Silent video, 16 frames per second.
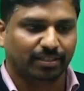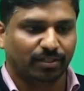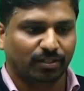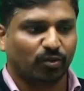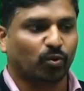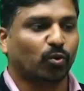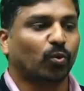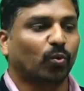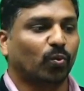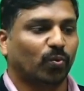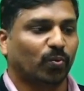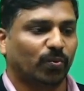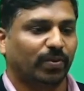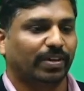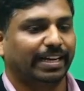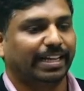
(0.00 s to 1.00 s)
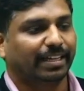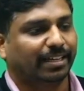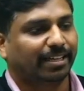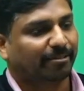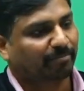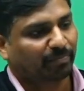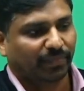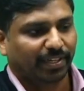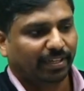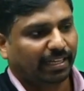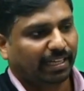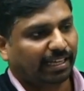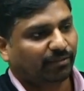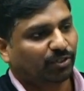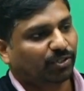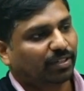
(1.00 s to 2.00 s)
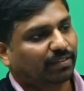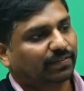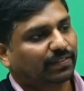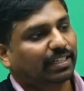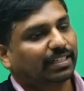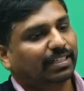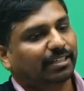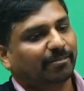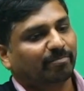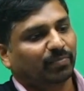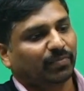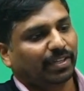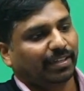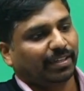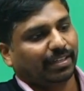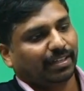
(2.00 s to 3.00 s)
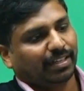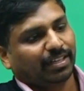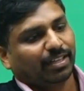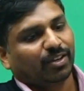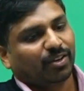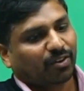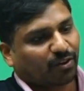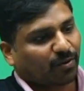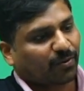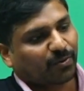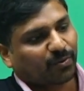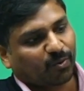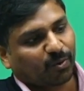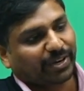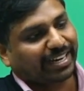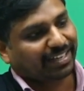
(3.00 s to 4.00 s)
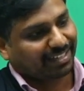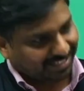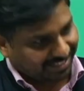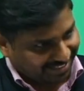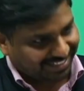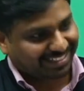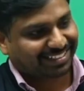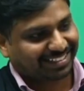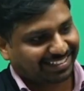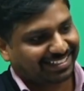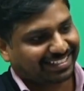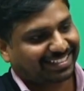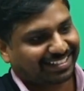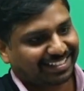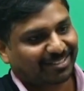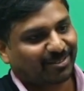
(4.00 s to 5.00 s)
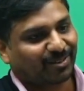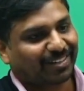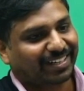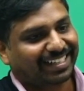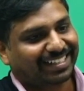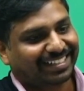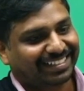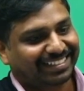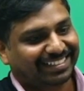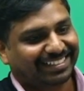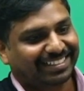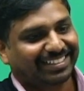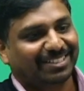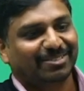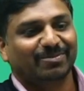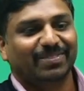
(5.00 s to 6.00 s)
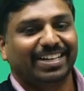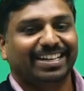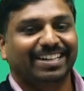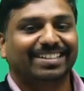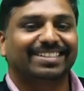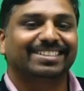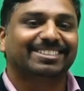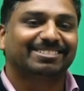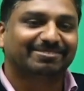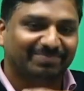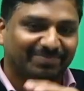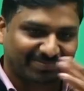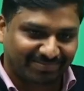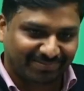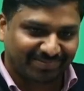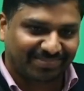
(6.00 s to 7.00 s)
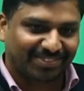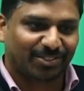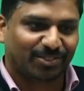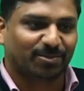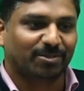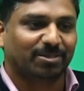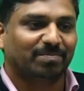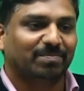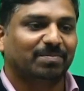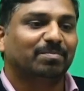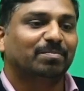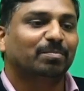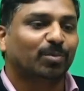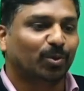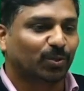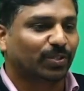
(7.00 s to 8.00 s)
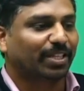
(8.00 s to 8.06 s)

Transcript: co. Like, have you heard of that co-ed? Yes, co-ed, where both